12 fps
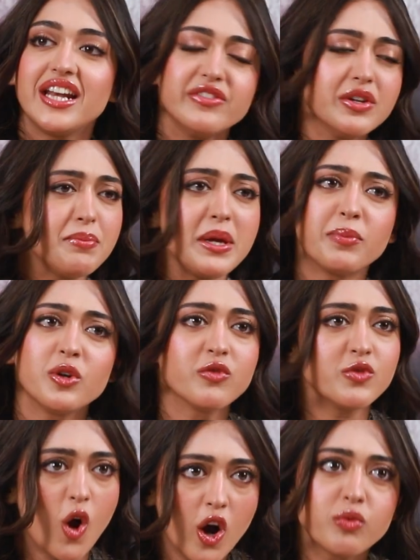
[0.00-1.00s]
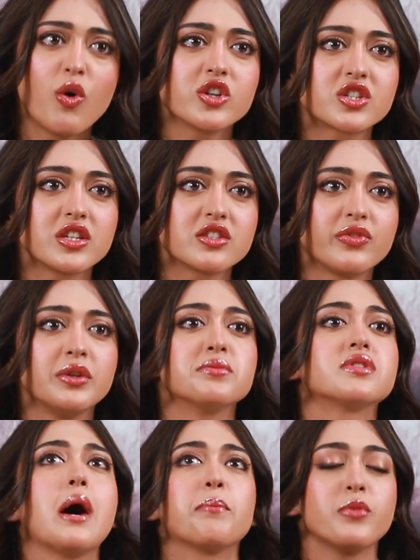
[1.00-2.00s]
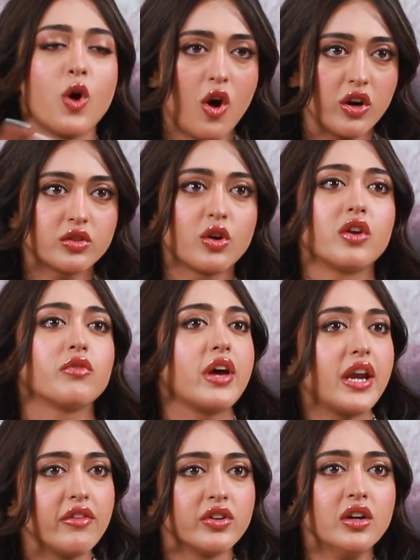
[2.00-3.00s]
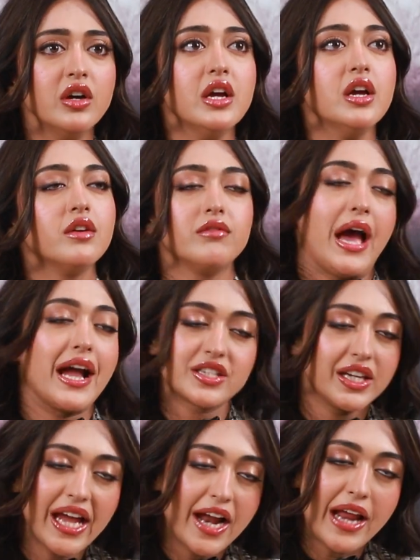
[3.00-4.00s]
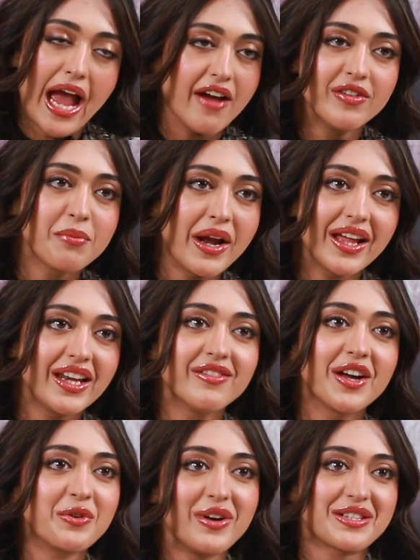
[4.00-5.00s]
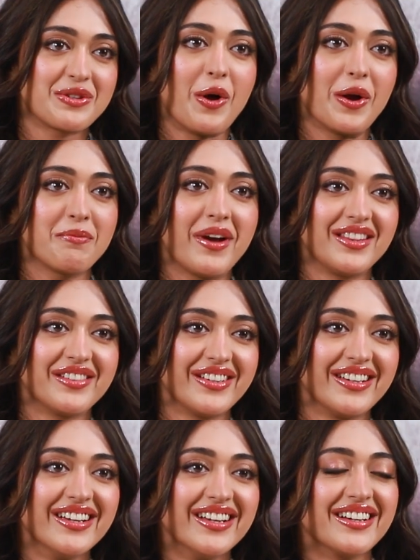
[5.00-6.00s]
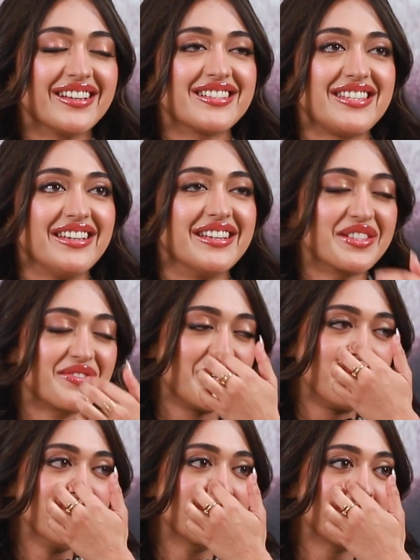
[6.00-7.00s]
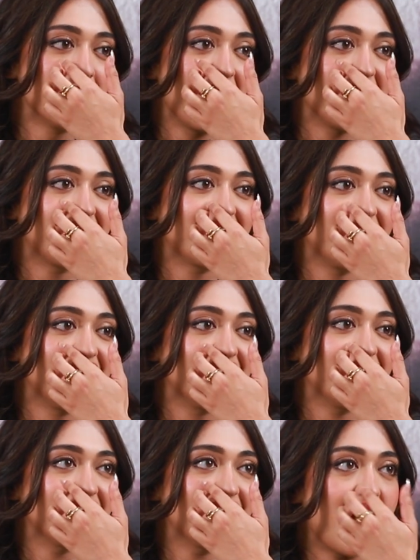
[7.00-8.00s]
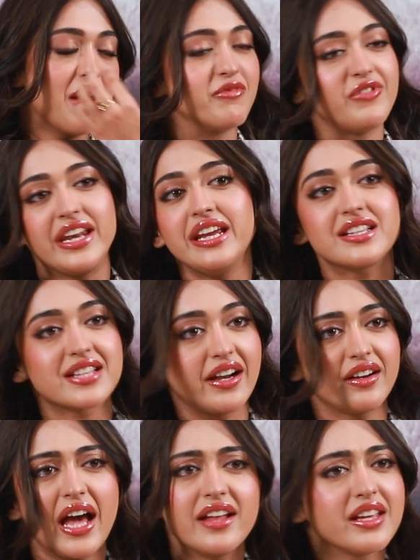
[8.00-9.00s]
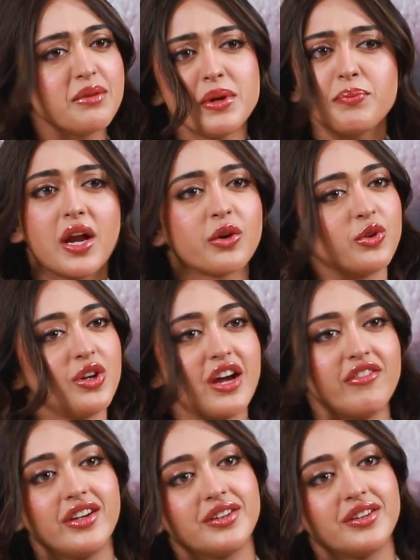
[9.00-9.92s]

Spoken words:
And even people who've not watched his films up north or wherever, actually I haven't met anyone who has not, by the way, seen his films, but I'm very excited. I think people are going to love